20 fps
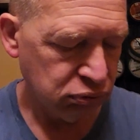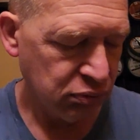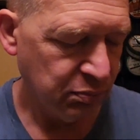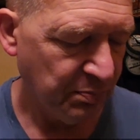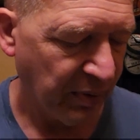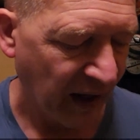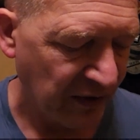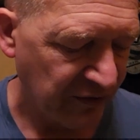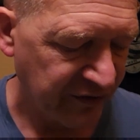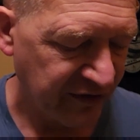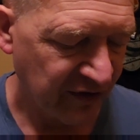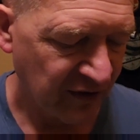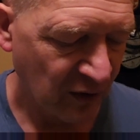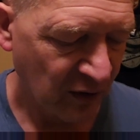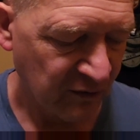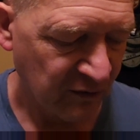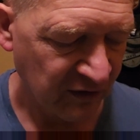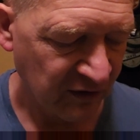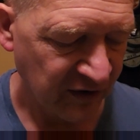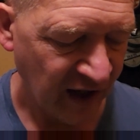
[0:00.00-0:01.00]
bouncing
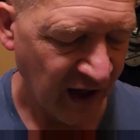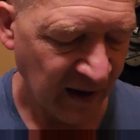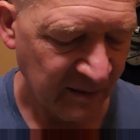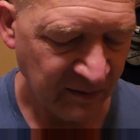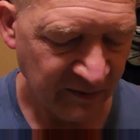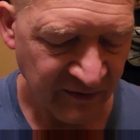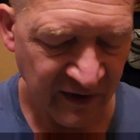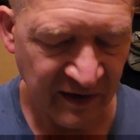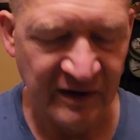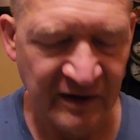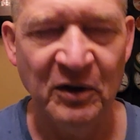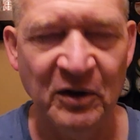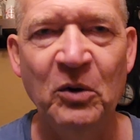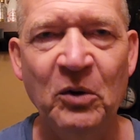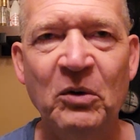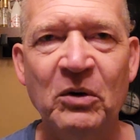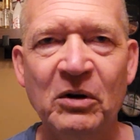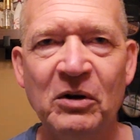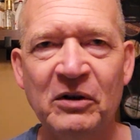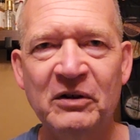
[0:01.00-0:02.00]
over top of it, and the
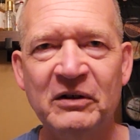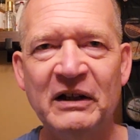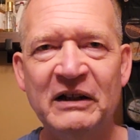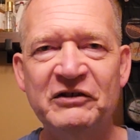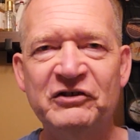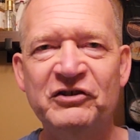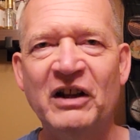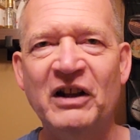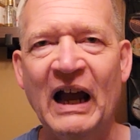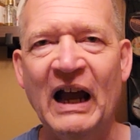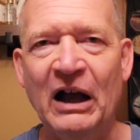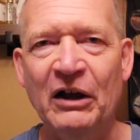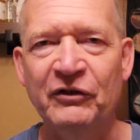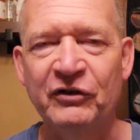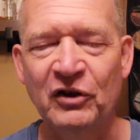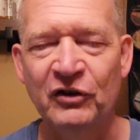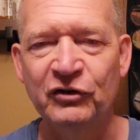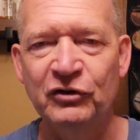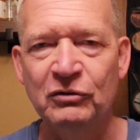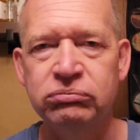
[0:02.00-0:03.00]
whole house
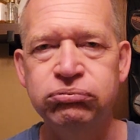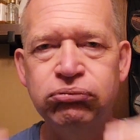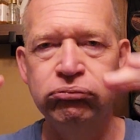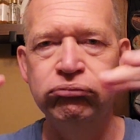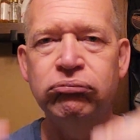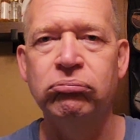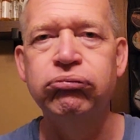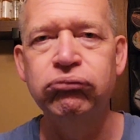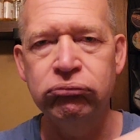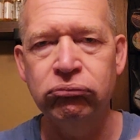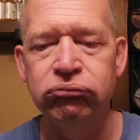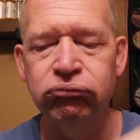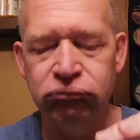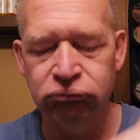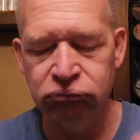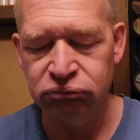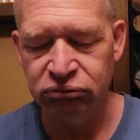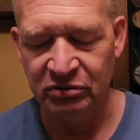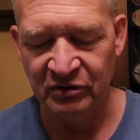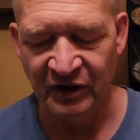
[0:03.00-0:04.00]
goes
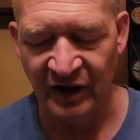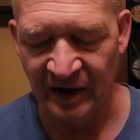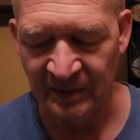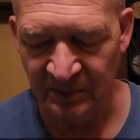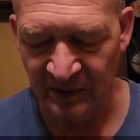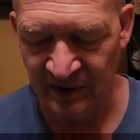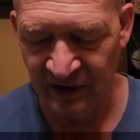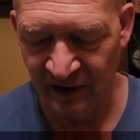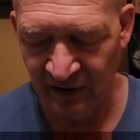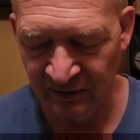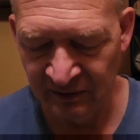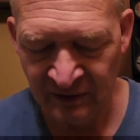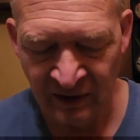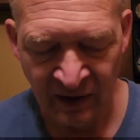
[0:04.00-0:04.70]
type of deal.